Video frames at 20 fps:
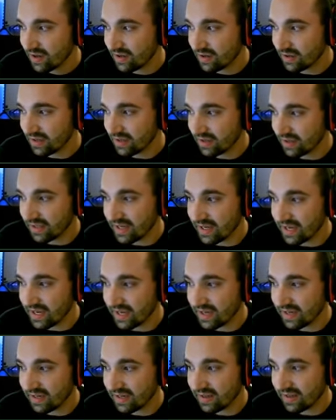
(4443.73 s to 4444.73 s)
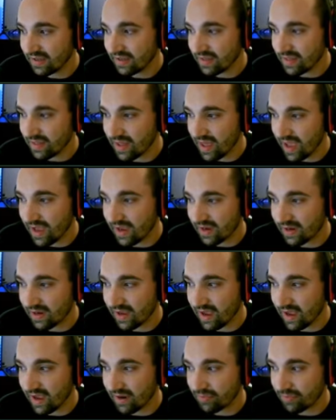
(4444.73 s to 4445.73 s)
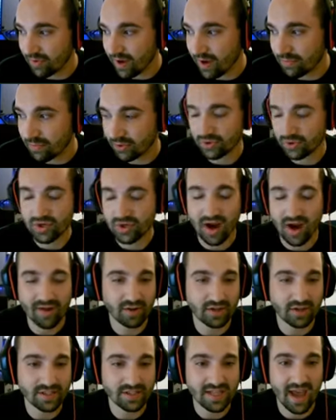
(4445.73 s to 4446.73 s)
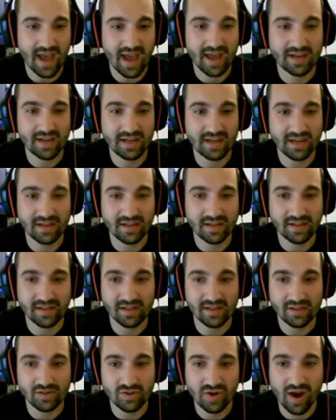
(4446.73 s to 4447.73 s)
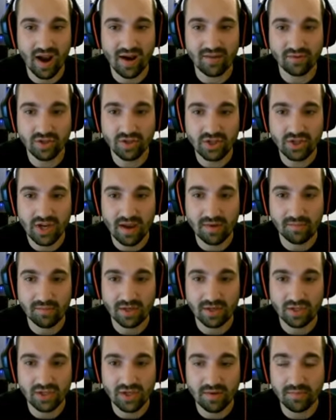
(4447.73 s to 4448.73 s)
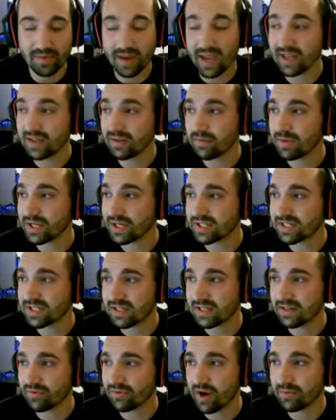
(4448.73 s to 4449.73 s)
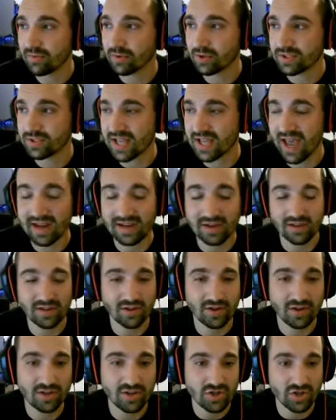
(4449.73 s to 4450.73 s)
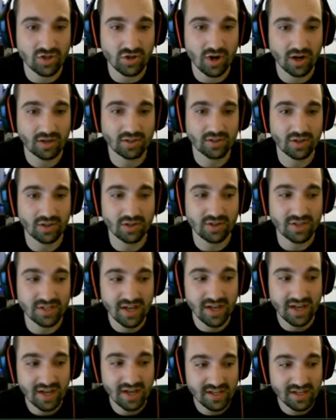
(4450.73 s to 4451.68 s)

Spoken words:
lead that a Red Bull driver has had in the Drivers' Championship, and the biggest lead Red Bull's had in the Constructors